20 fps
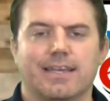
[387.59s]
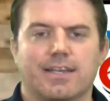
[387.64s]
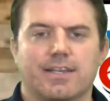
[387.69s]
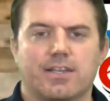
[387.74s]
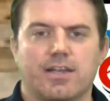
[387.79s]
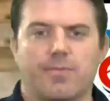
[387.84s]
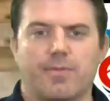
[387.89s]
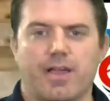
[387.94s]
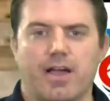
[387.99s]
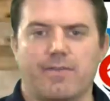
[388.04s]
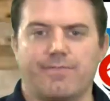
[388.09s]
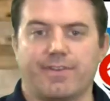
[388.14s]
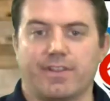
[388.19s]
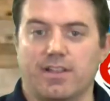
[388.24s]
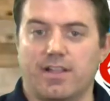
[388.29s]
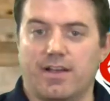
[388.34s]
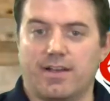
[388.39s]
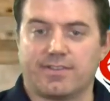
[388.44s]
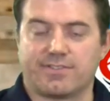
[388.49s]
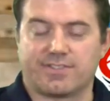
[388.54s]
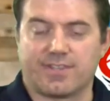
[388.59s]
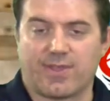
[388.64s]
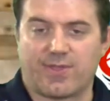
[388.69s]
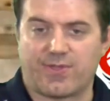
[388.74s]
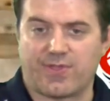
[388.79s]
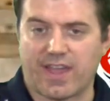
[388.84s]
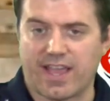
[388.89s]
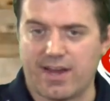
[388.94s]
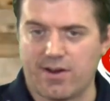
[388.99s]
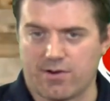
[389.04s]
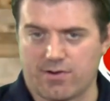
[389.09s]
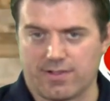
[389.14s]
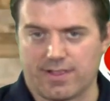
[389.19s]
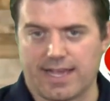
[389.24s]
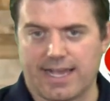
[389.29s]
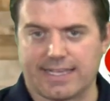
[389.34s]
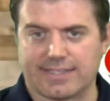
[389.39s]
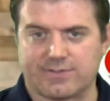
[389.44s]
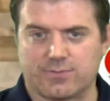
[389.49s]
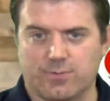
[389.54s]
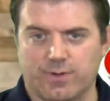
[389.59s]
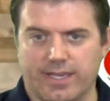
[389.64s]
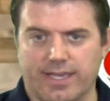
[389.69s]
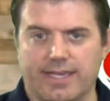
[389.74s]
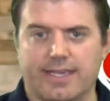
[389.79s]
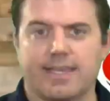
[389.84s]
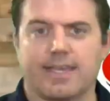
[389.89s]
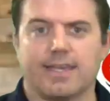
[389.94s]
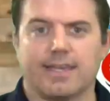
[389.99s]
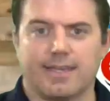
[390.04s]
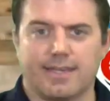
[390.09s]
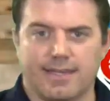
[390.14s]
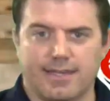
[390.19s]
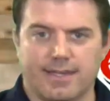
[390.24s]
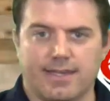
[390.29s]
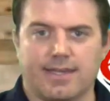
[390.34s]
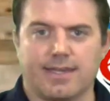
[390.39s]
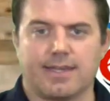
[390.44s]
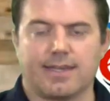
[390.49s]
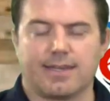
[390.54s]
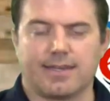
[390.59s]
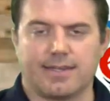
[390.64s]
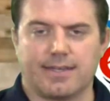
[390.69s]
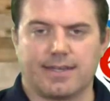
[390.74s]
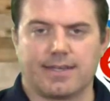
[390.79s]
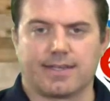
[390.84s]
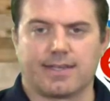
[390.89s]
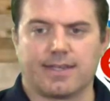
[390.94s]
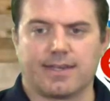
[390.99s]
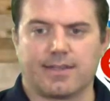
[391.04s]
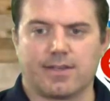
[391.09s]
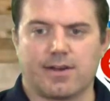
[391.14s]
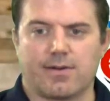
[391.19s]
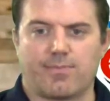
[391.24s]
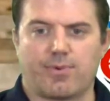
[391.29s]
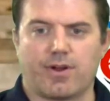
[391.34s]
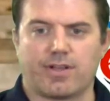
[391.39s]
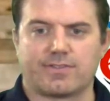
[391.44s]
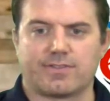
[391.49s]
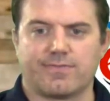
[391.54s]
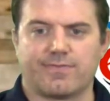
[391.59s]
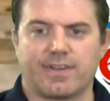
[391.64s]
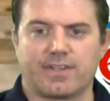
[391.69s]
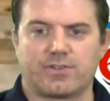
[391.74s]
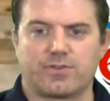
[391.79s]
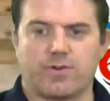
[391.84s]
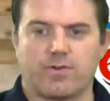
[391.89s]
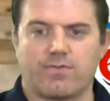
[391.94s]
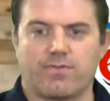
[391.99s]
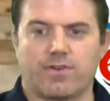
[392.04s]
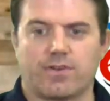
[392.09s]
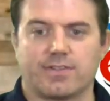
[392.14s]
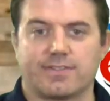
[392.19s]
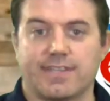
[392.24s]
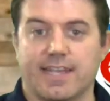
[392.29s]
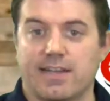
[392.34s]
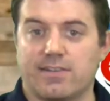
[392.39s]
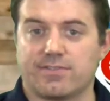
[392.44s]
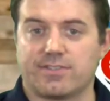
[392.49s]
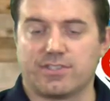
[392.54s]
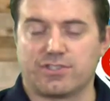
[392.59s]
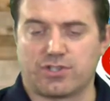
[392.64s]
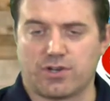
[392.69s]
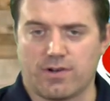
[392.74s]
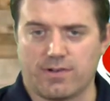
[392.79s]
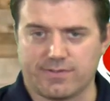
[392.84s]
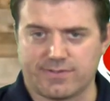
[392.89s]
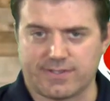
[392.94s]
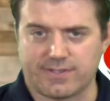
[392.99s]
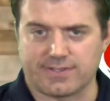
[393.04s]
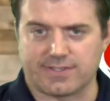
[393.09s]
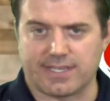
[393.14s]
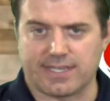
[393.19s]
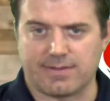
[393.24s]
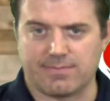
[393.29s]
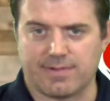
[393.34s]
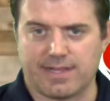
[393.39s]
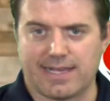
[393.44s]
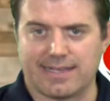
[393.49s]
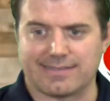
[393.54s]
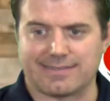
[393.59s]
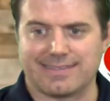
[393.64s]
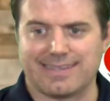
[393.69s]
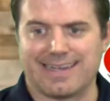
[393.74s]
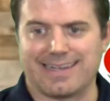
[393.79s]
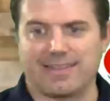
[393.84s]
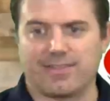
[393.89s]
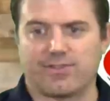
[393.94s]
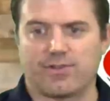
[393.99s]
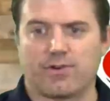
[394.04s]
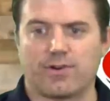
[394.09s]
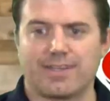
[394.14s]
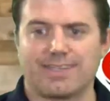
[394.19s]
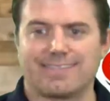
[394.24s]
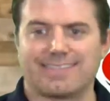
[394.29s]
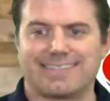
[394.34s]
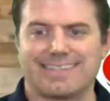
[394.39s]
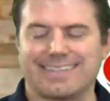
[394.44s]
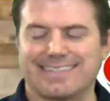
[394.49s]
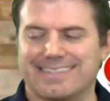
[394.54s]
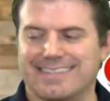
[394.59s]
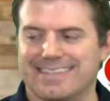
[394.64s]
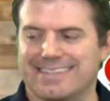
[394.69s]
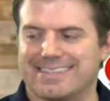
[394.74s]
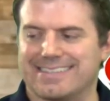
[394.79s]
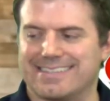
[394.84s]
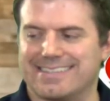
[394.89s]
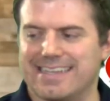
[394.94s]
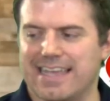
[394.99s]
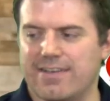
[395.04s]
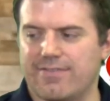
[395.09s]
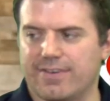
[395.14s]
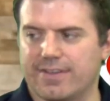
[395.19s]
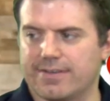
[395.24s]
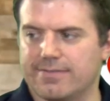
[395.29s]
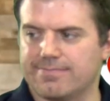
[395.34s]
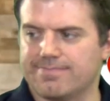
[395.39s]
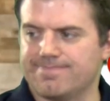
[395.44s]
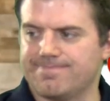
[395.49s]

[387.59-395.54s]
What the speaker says: coming off a loss to Thayer last week and getting an impressive victory over a talented Charleston team last night, 36-7.